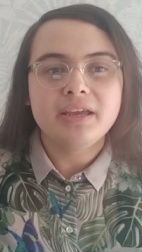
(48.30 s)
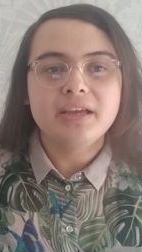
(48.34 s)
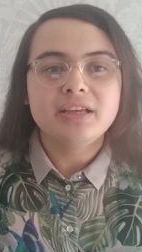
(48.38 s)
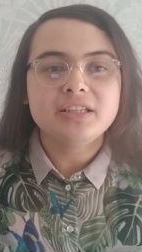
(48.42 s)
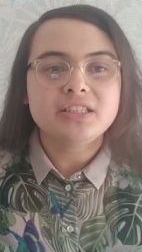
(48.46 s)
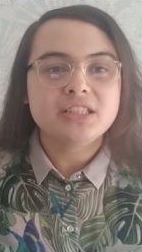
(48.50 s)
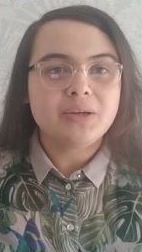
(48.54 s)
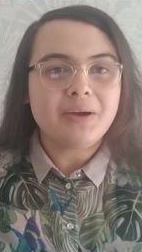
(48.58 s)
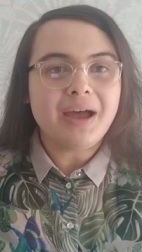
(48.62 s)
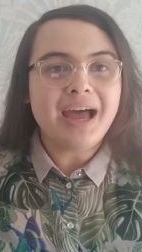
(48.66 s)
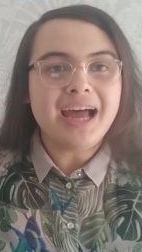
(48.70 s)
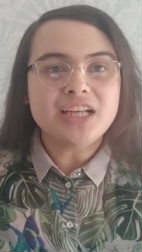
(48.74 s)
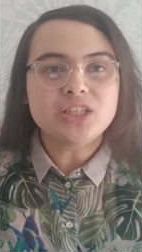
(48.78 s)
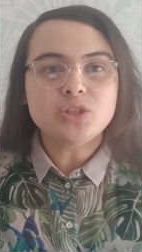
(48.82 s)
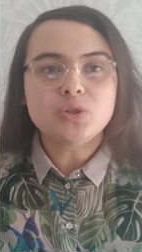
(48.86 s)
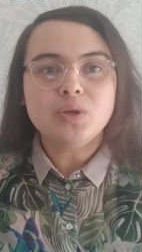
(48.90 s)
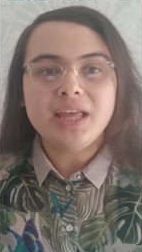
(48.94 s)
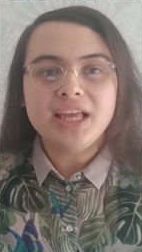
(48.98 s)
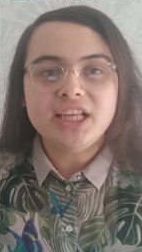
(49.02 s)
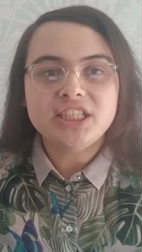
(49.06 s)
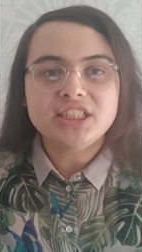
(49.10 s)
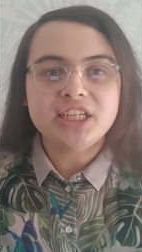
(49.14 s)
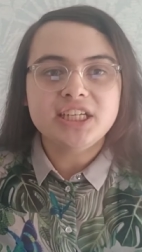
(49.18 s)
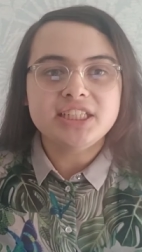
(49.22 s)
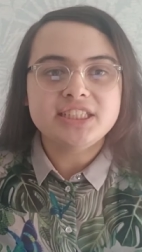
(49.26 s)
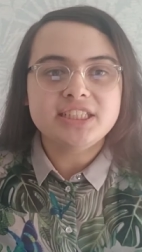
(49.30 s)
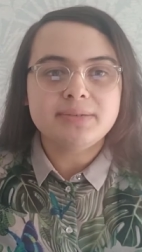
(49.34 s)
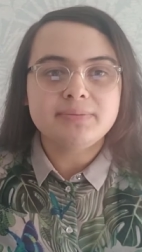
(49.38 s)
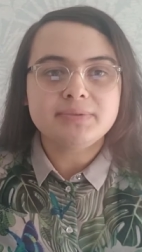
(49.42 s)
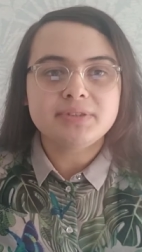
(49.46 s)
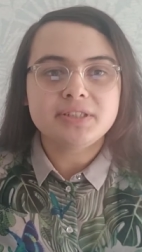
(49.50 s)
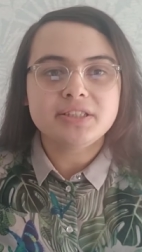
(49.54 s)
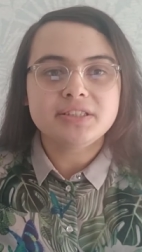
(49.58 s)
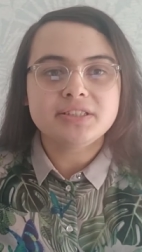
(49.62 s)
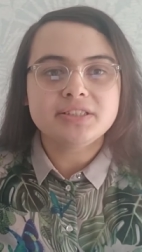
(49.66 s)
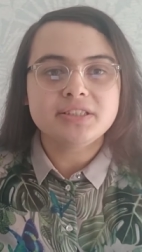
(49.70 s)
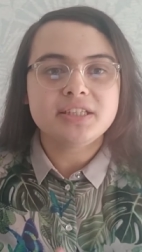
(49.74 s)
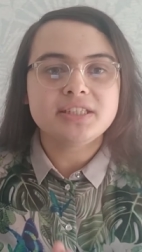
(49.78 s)
To actual ancient
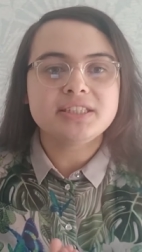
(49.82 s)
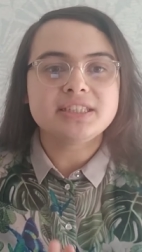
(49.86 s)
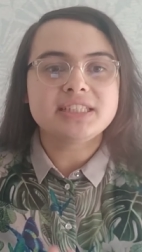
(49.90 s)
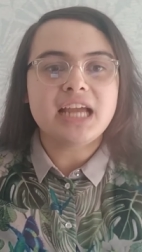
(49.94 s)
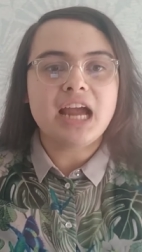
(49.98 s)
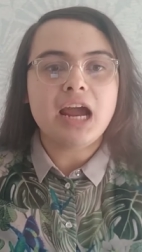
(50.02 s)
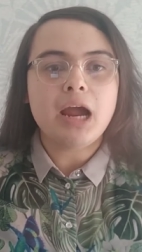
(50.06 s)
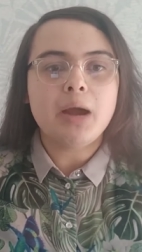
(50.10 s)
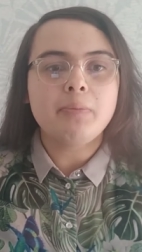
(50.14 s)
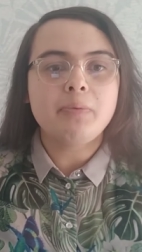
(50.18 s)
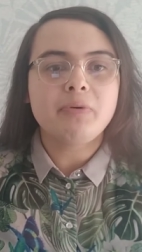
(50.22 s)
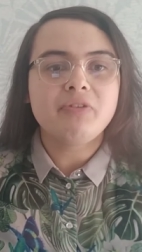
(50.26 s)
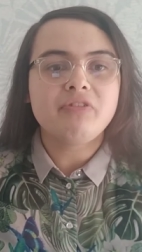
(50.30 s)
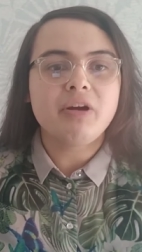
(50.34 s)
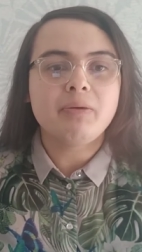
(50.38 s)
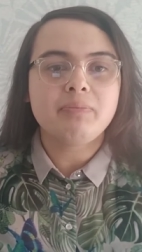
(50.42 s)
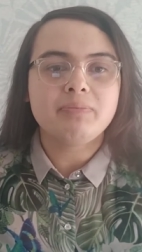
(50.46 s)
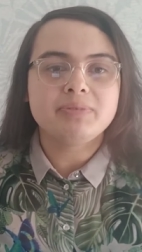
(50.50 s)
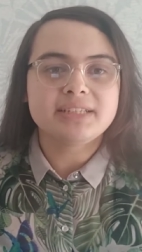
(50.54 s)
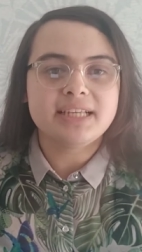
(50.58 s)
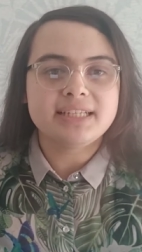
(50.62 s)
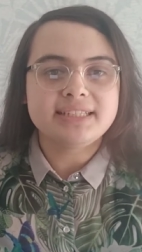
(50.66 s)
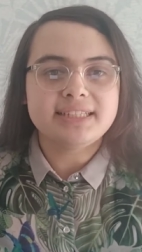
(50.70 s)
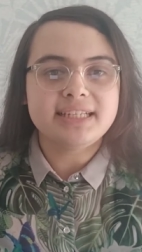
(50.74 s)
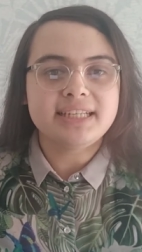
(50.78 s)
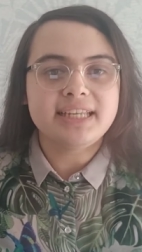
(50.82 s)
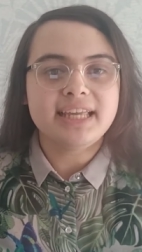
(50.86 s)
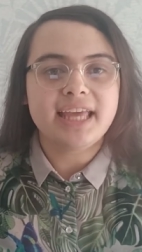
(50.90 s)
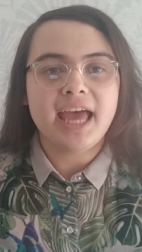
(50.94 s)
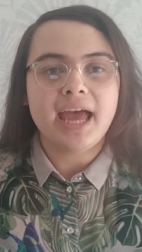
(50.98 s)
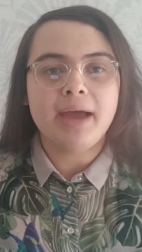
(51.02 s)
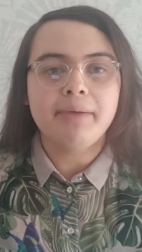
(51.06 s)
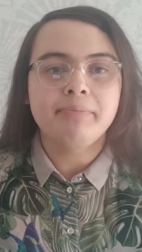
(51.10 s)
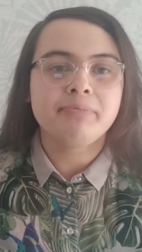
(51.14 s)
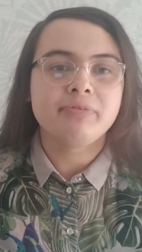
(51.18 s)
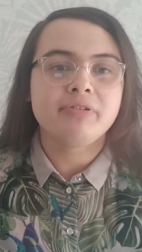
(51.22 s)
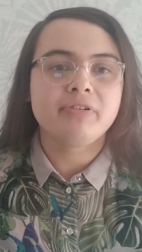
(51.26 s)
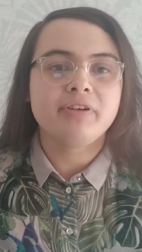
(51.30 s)
Egyptians, the scarab represented
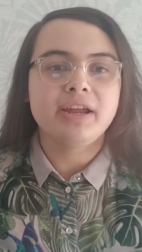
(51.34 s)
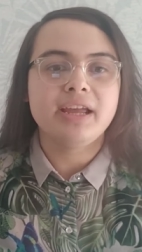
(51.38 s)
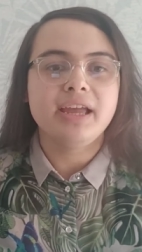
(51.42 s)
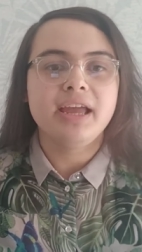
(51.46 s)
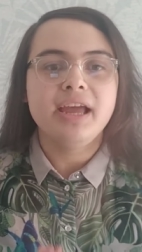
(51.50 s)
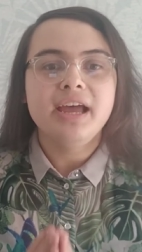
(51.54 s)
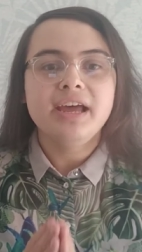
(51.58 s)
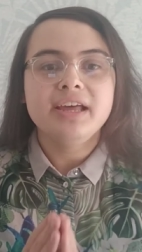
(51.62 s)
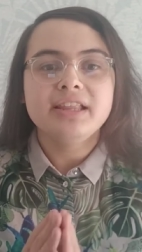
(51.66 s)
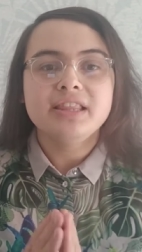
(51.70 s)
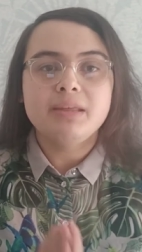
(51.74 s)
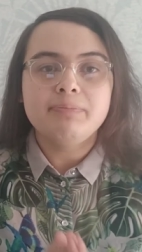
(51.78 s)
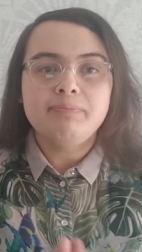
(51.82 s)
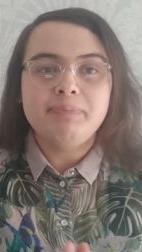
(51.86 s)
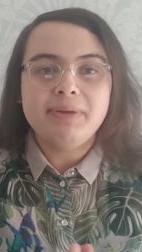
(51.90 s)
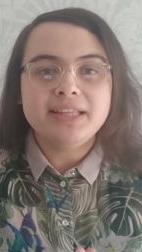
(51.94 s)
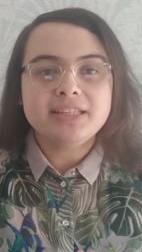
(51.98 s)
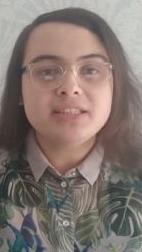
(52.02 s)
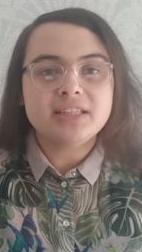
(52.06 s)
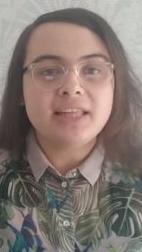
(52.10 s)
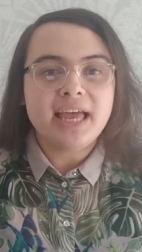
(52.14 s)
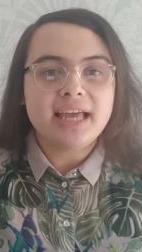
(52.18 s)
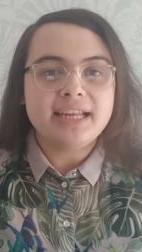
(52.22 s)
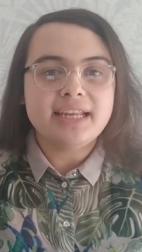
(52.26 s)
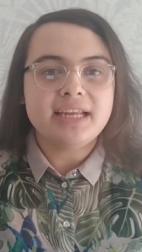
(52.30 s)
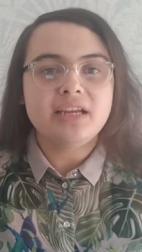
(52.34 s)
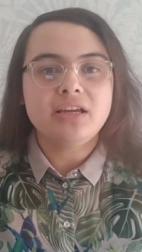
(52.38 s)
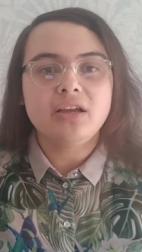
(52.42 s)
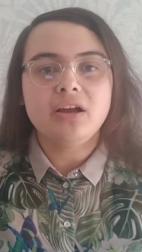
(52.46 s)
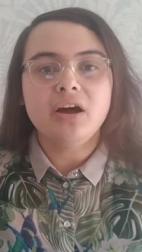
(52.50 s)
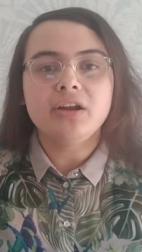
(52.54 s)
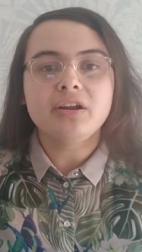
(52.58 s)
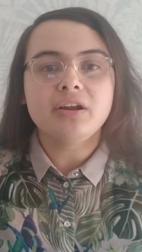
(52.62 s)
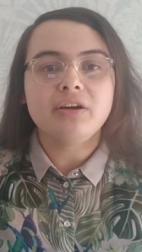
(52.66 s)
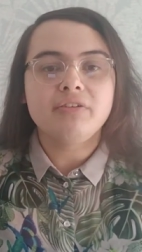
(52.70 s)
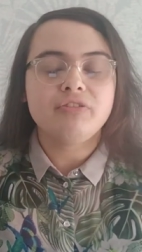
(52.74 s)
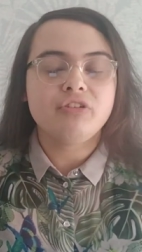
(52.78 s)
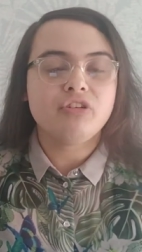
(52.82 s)
Khepri, the beetle-headed
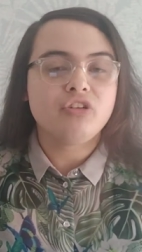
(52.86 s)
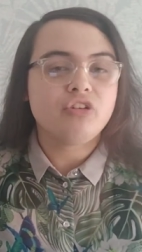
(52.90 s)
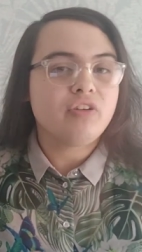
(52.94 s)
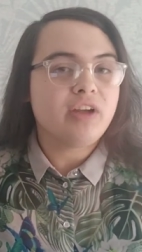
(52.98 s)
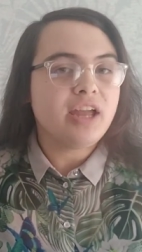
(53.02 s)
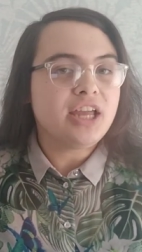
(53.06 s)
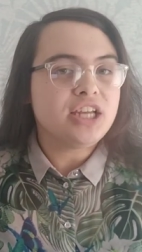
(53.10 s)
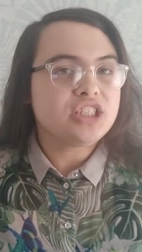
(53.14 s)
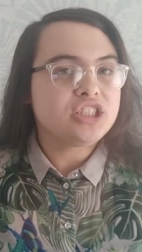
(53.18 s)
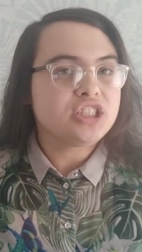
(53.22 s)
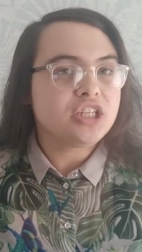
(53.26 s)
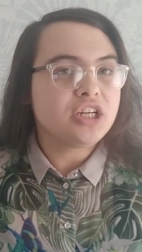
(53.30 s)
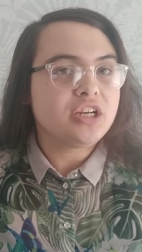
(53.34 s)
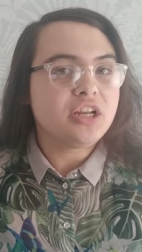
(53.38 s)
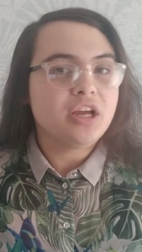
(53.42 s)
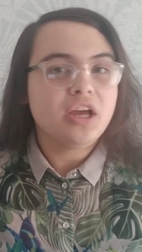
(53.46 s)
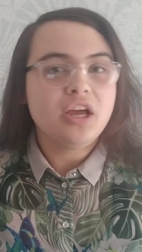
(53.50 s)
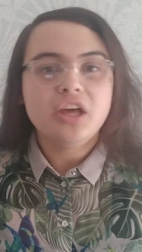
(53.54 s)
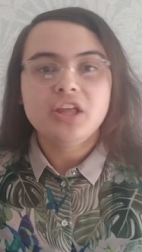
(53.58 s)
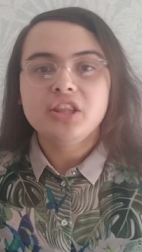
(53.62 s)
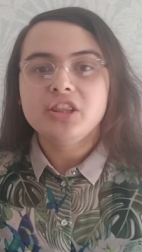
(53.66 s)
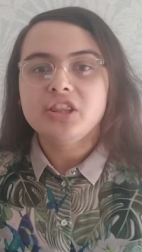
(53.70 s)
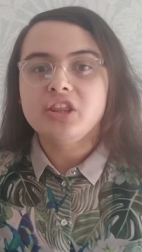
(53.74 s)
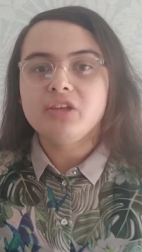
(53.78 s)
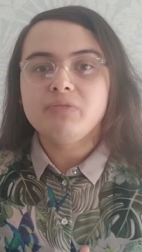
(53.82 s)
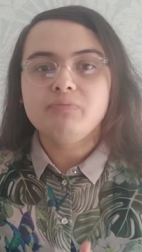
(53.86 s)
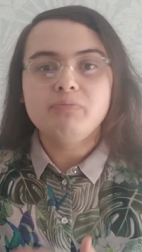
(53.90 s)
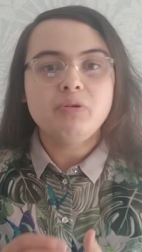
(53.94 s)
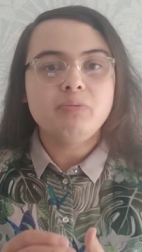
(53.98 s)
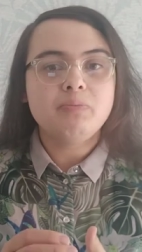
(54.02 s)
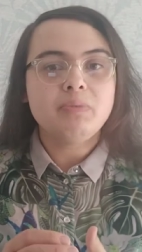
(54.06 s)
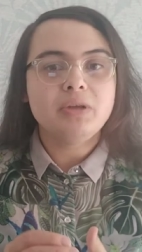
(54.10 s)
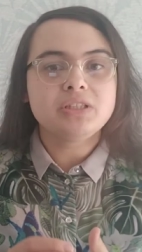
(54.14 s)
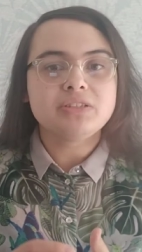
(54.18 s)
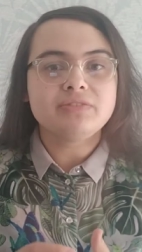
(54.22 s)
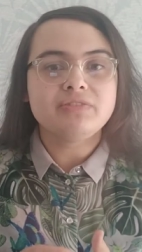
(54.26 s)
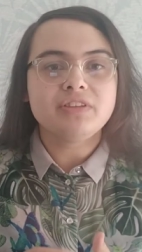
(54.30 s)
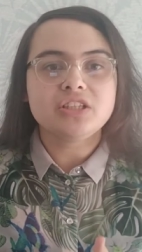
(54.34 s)
god of creation, the
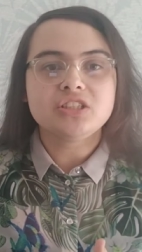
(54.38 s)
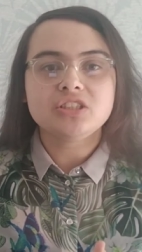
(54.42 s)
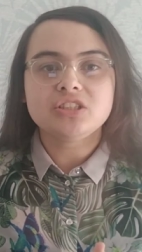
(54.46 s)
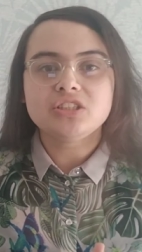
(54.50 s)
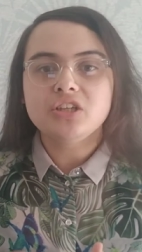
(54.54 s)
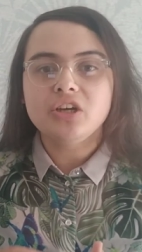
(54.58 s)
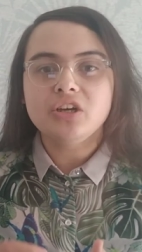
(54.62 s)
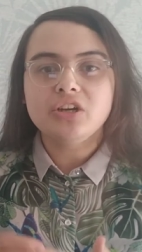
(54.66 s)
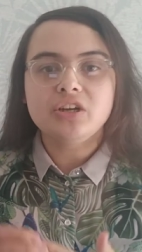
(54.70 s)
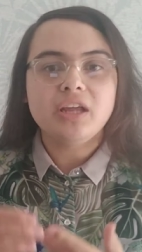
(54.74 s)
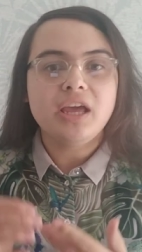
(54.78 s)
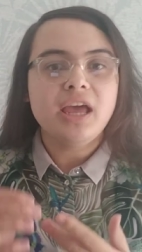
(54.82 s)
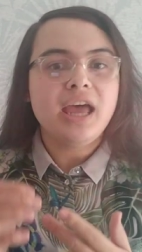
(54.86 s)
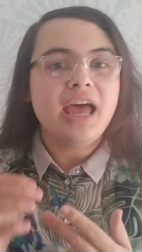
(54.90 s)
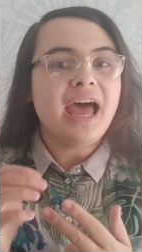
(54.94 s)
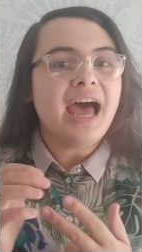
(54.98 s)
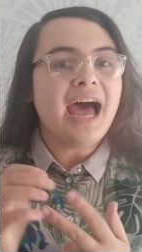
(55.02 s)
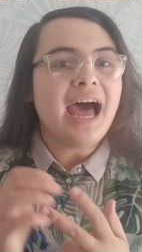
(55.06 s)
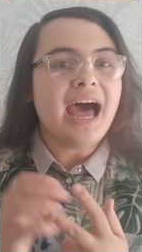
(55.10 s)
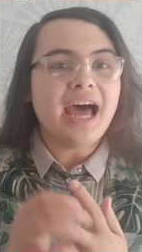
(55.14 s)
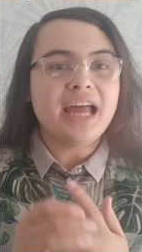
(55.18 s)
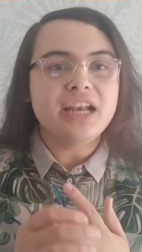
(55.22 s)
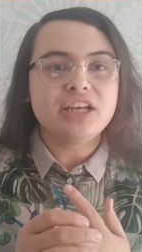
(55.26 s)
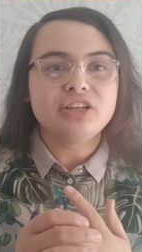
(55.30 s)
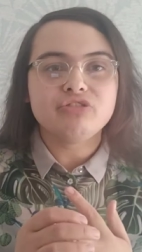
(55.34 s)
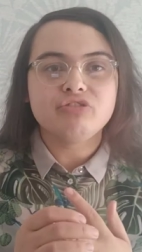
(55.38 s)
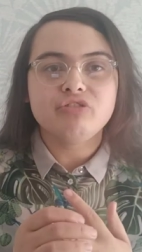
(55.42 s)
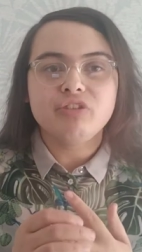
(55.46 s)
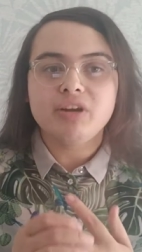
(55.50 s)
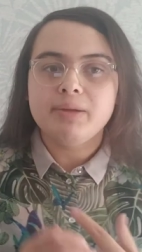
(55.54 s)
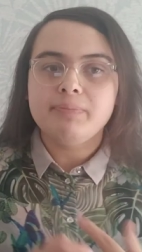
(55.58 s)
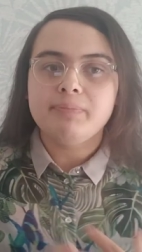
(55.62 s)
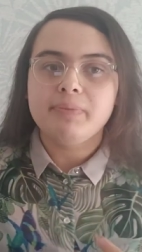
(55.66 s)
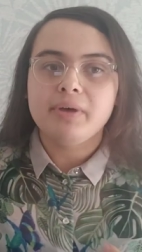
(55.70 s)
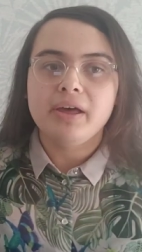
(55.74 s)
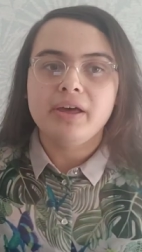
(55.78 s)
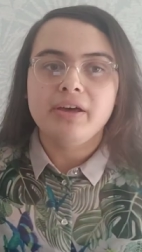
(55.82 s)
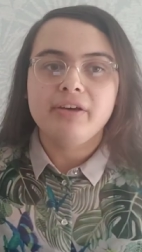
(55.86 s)
movement of the sun, and
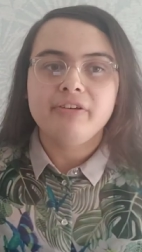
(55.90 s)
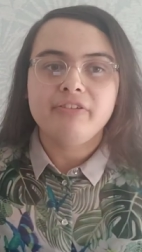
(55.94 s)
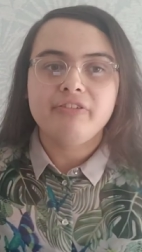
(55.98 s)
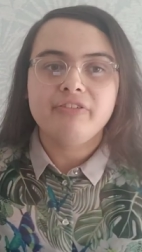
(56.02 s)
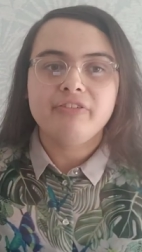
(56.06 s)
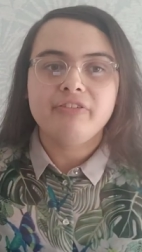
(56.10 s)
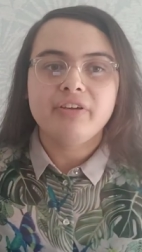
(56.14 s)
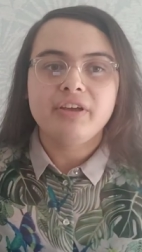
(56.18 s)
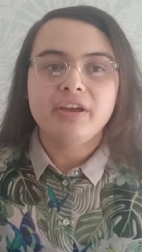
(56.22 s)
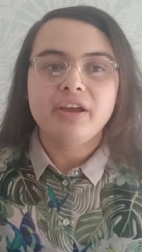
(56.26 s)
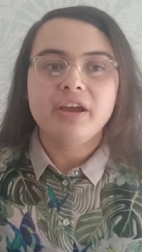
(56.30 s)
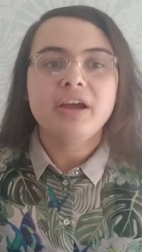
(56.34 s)
rebirth.